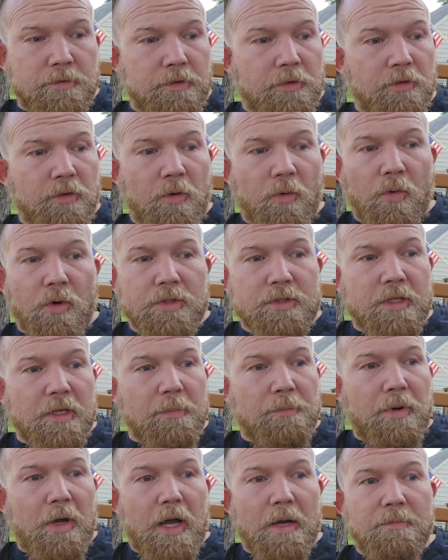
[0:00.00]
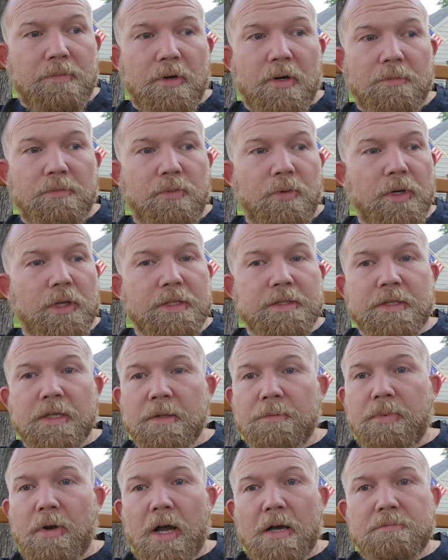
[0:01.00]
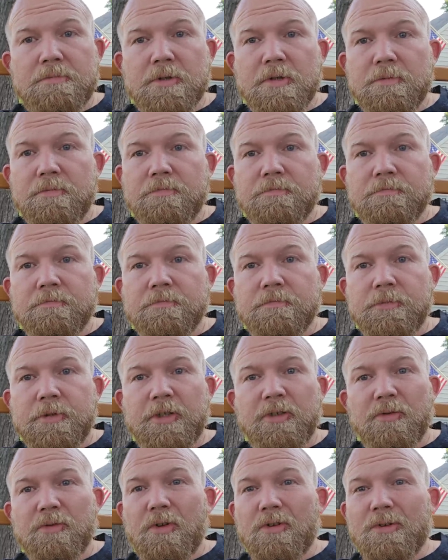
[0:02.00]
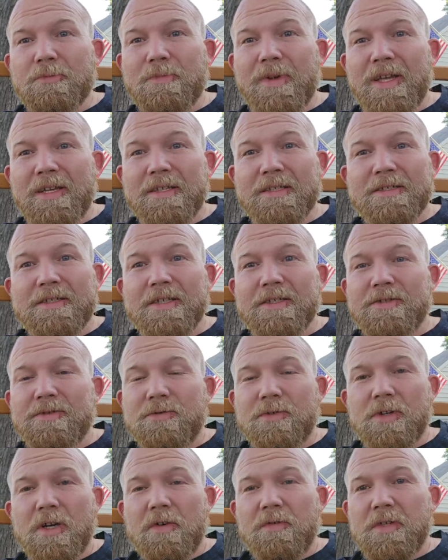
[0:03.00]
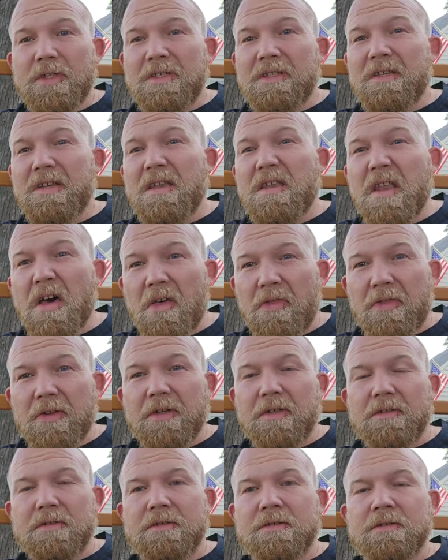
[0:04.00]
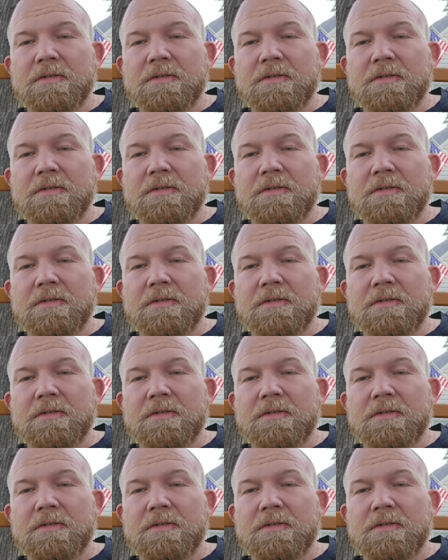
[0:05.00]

You don't know what's going to pop up, when it's going to pop up. You don't know the maintenance history of it, nothing.